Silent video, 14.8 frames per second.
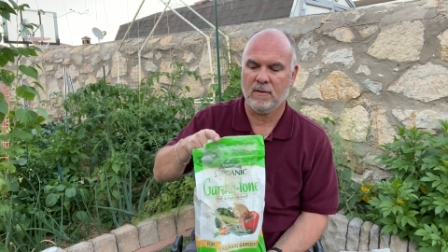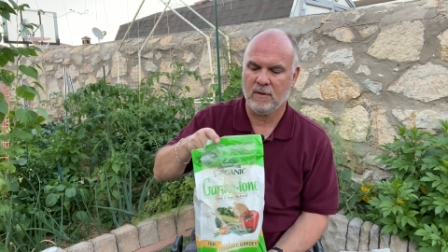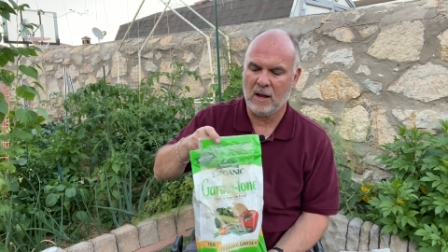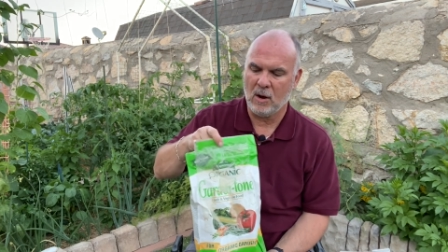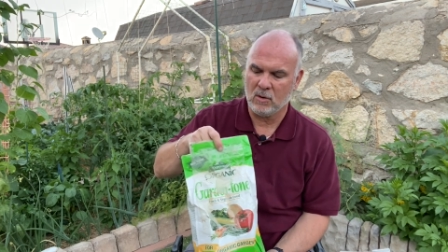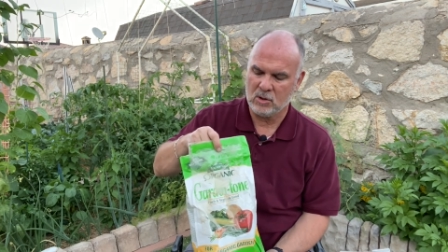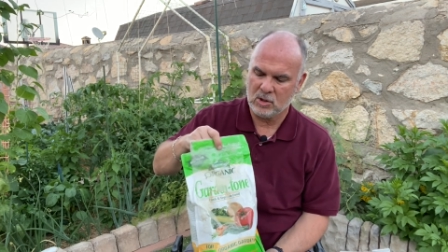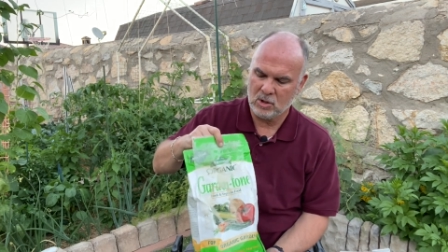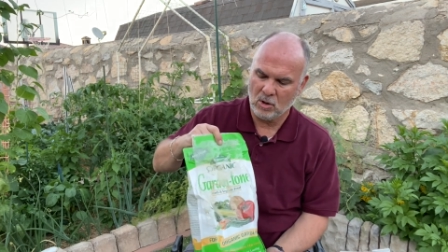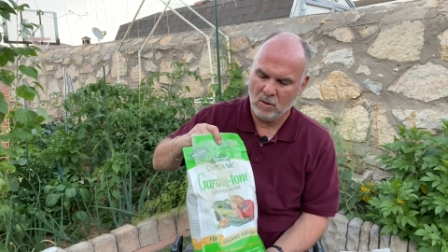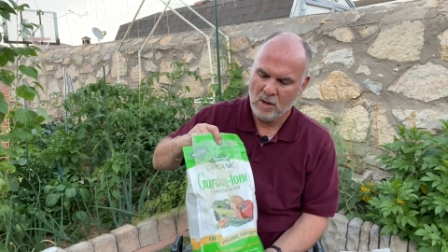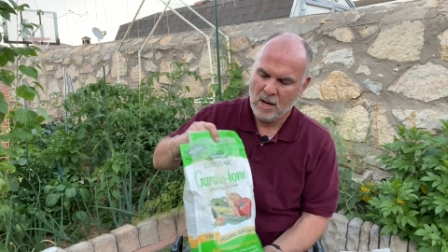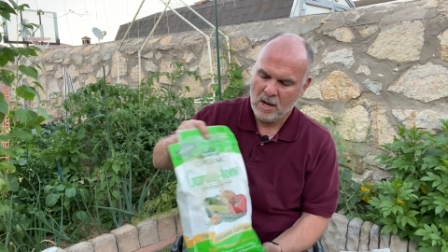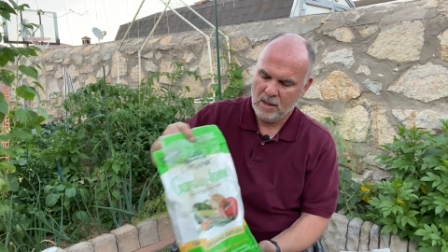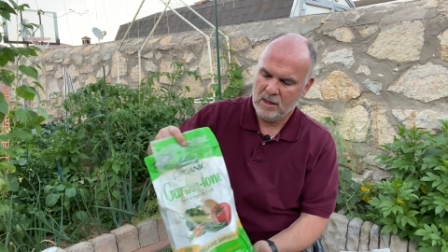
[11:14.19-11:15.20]
flowers so
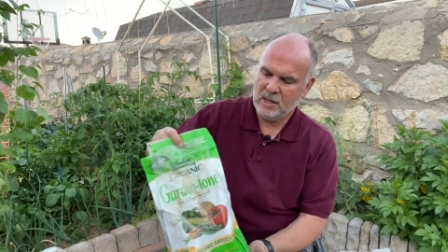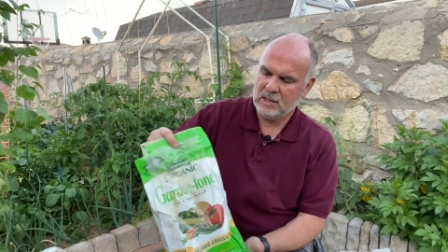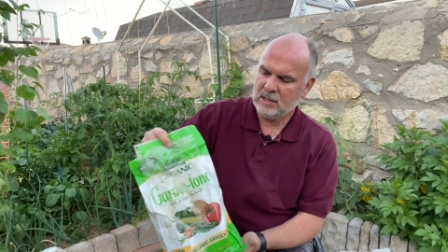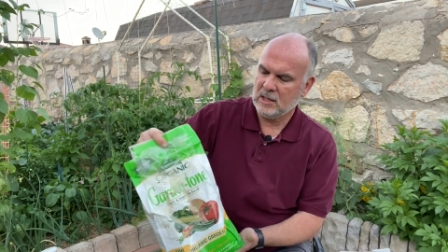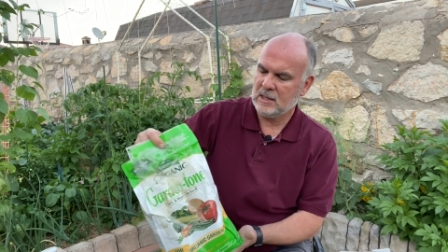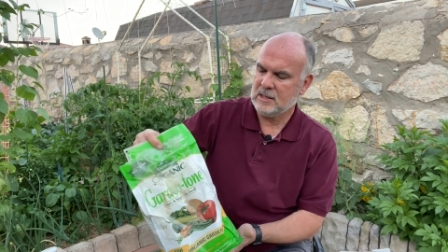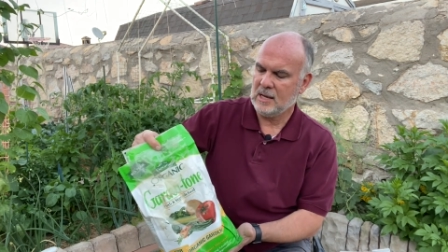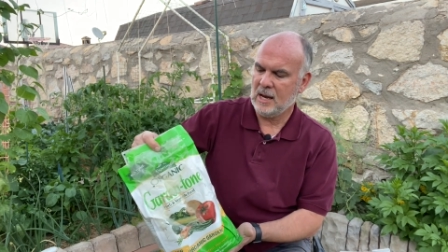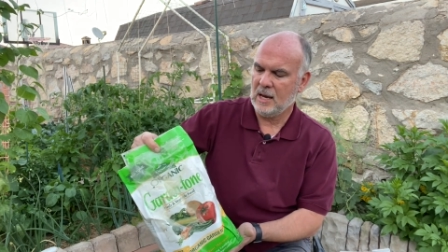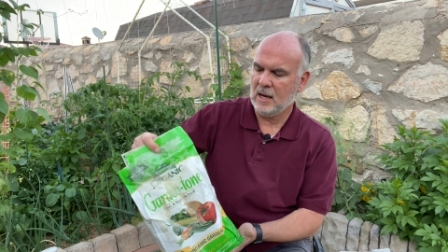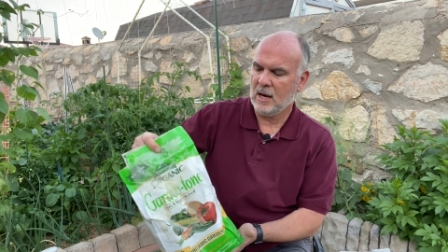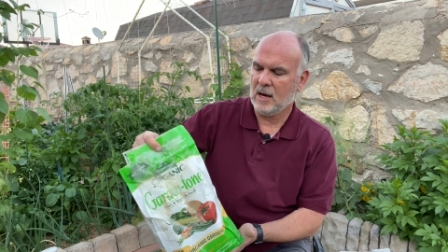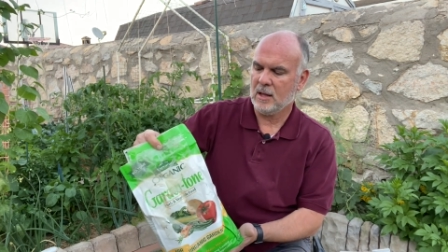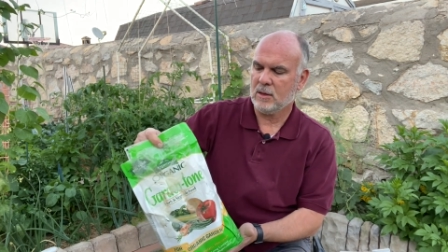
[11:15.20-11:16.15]
this is a uh,